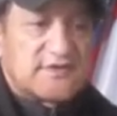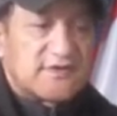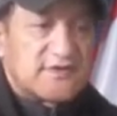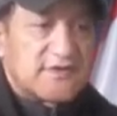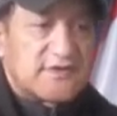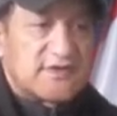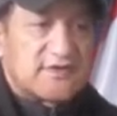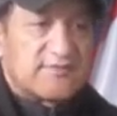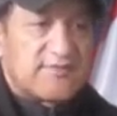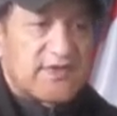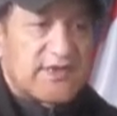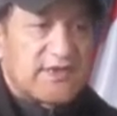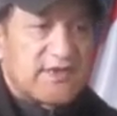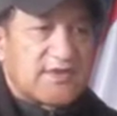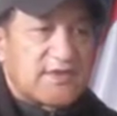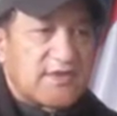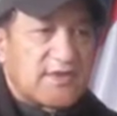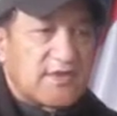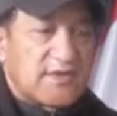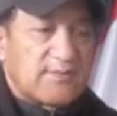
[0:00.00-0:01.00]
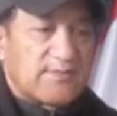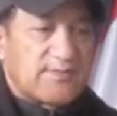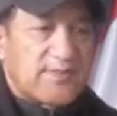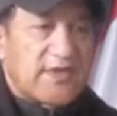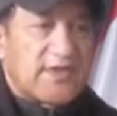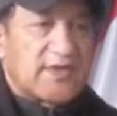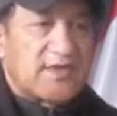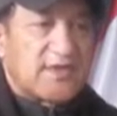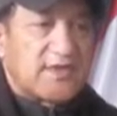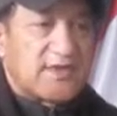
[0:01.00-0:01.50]
there's a big,
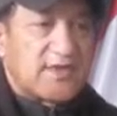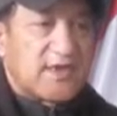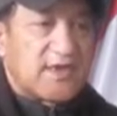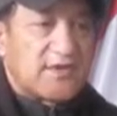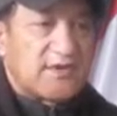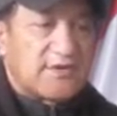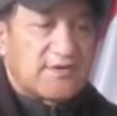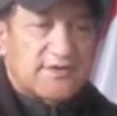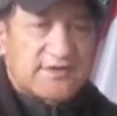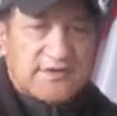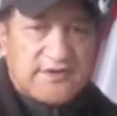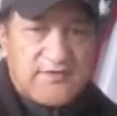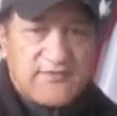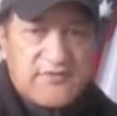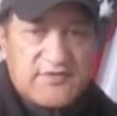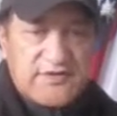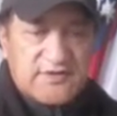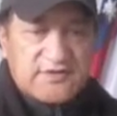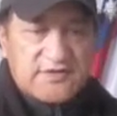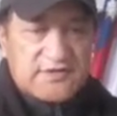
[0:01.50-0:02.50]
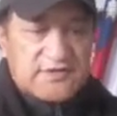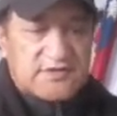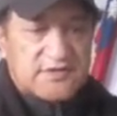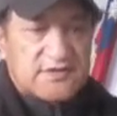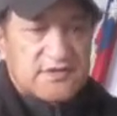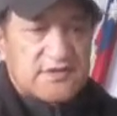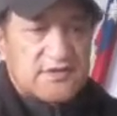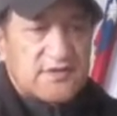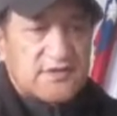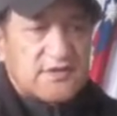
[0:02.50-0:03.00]
big uh, lot of difference
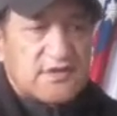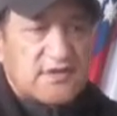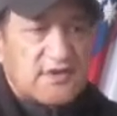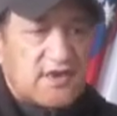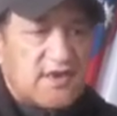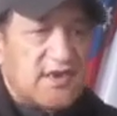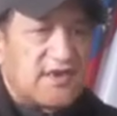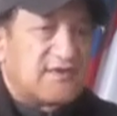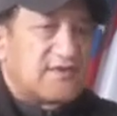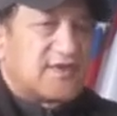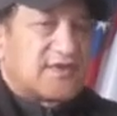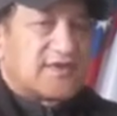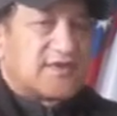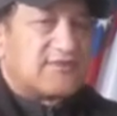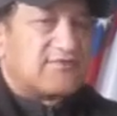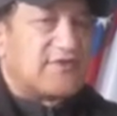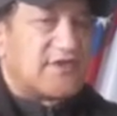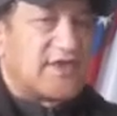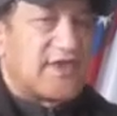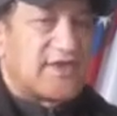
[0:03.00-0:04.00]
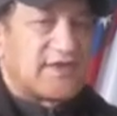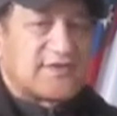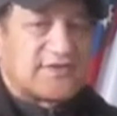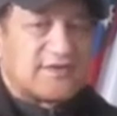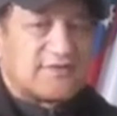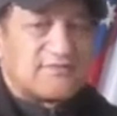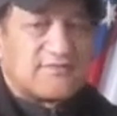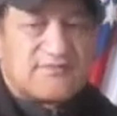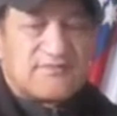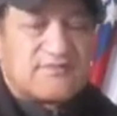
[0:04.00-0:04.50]
and I can relax
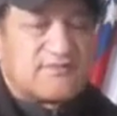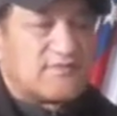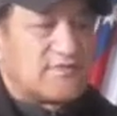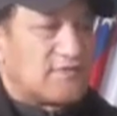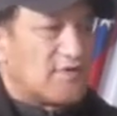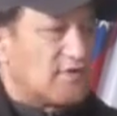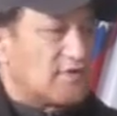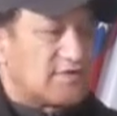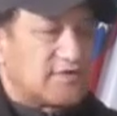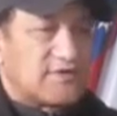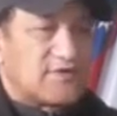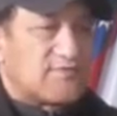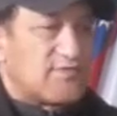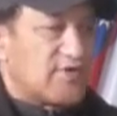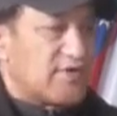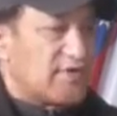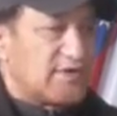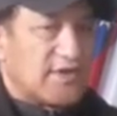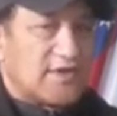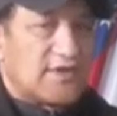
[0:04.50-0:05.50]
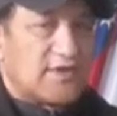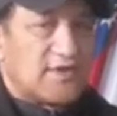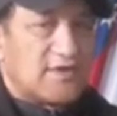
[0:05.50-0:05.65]
in, on the computer,